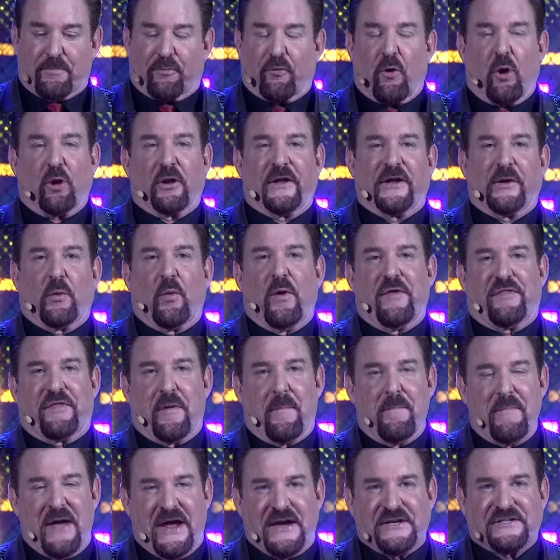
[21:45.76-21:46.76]
rolling with
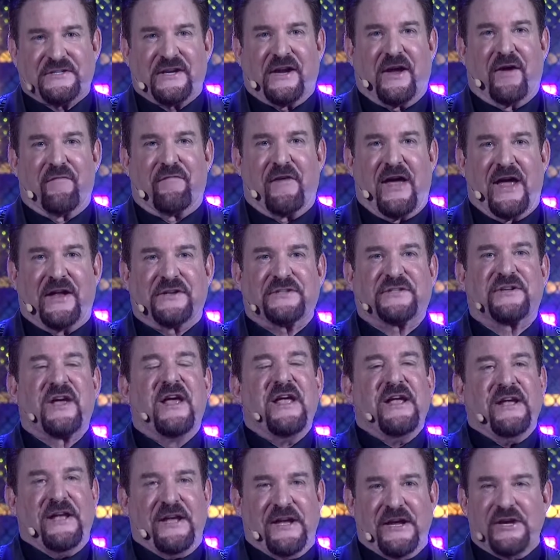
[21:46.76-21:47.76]
amazing events.
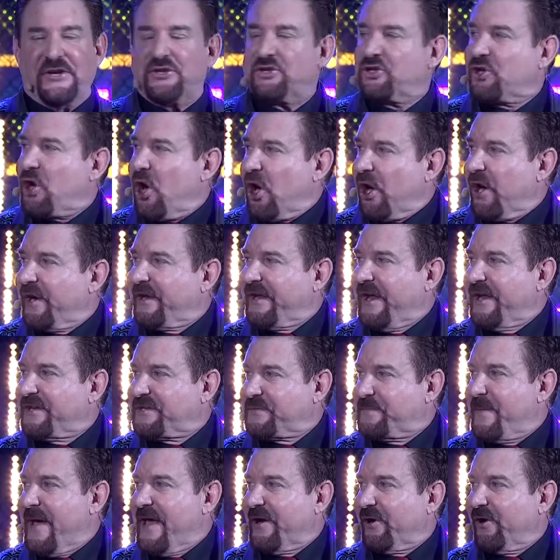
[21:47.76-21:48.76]
Each card gets
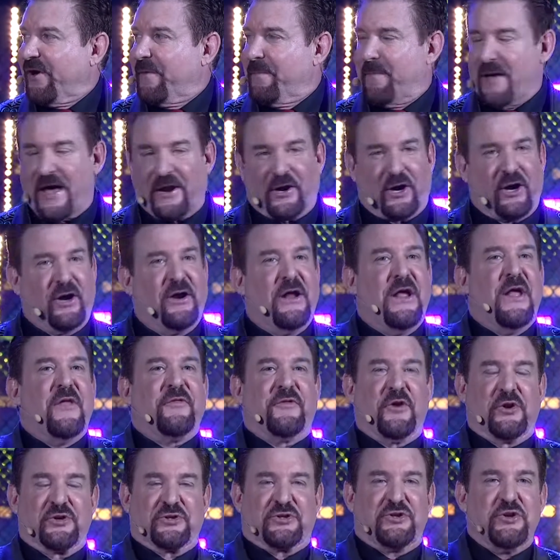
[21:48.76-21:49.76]
better and better.
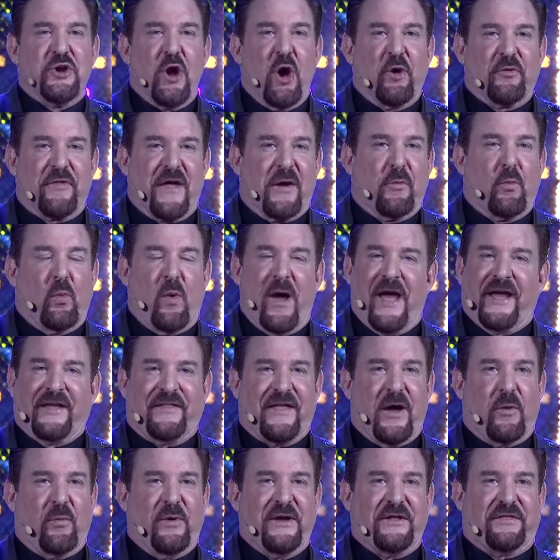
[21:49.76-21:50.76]
There's no way
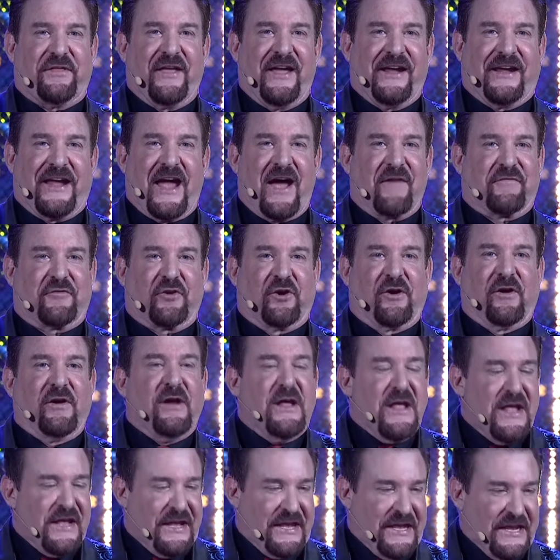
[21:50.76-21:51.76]
that we think after
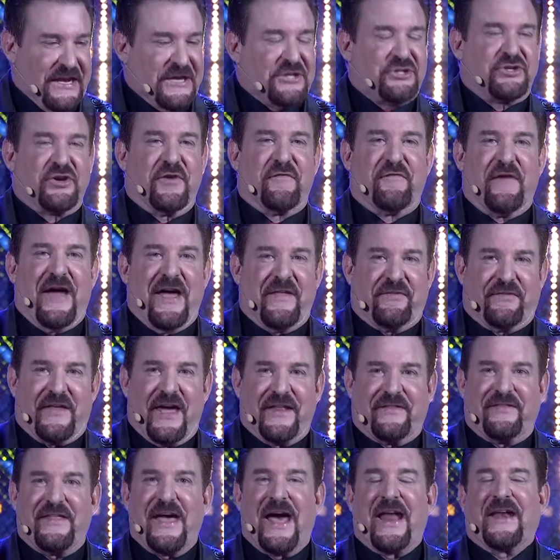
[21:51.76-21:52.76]
each event
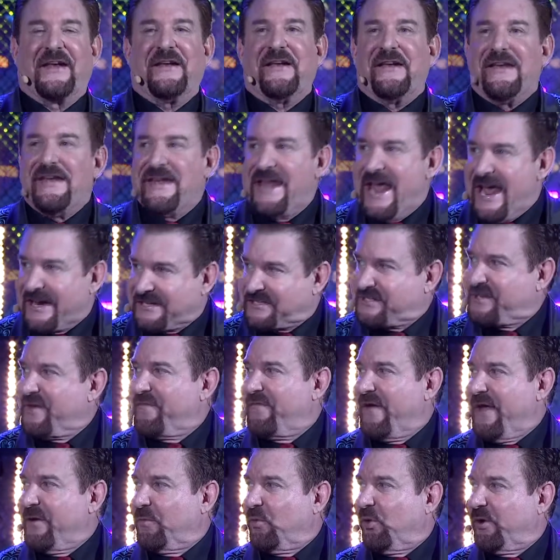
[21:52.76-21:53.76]
that next
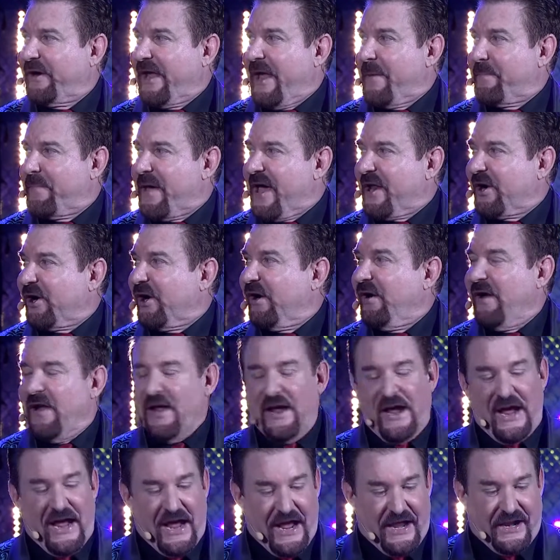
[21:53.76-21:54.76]
event will get better,
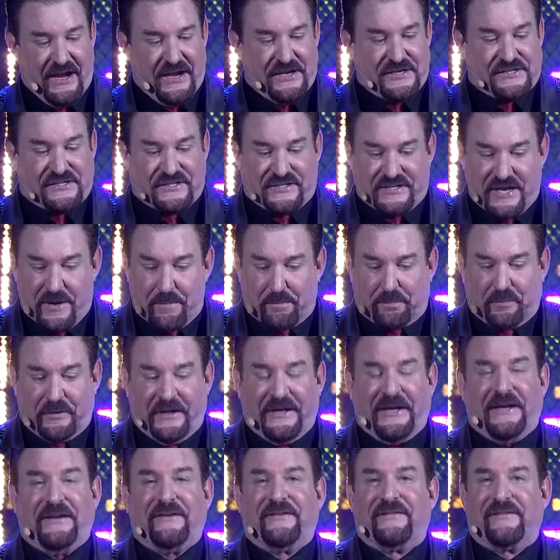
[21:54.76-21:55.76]
and it
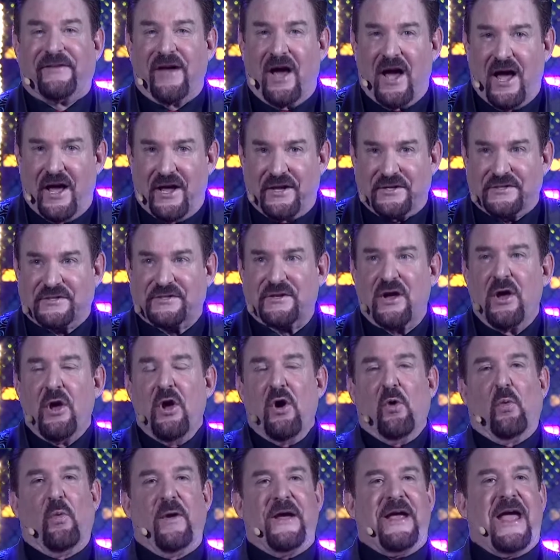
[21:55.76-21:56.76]
simply does.
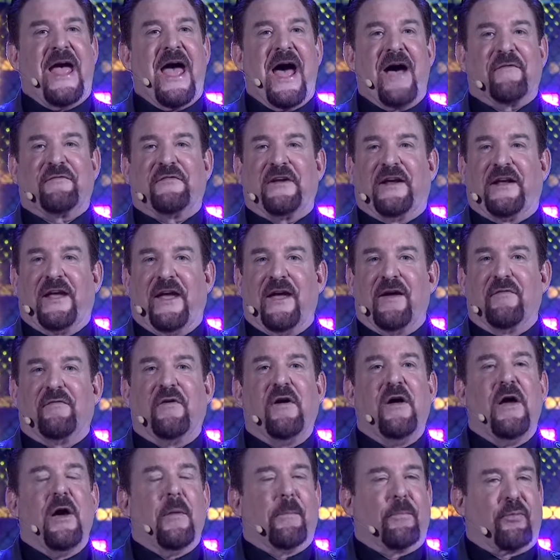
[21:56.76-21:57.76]
We have to give
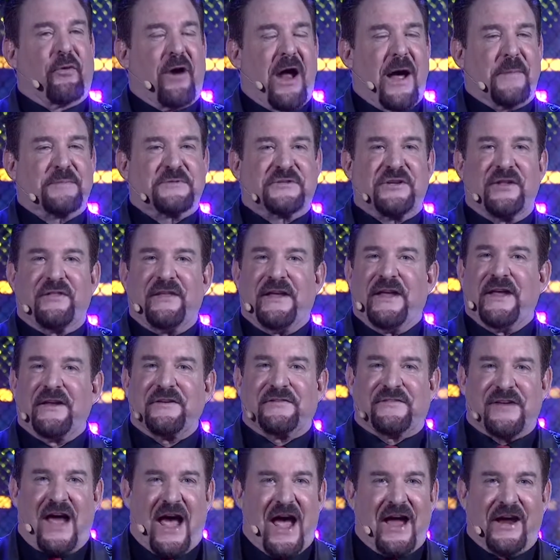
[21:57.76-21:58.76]
props to the
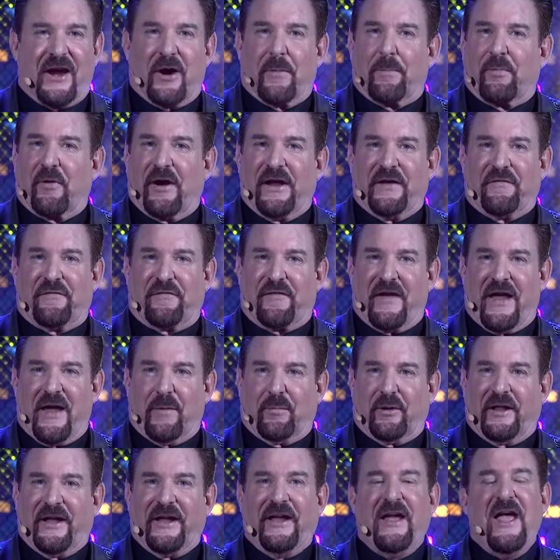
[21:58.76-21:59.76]
entire Brave
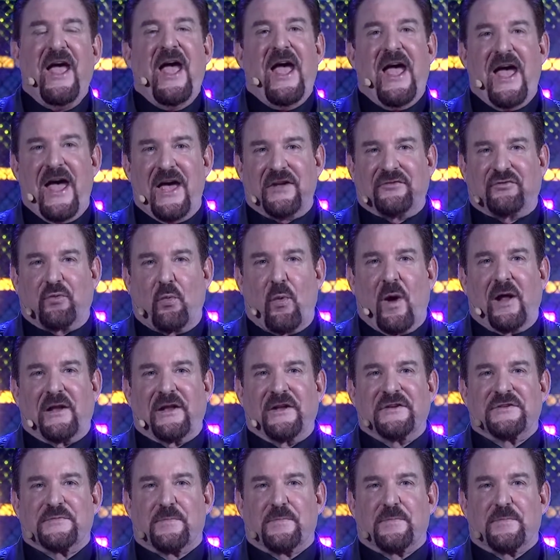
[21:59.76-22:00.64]
family, as well as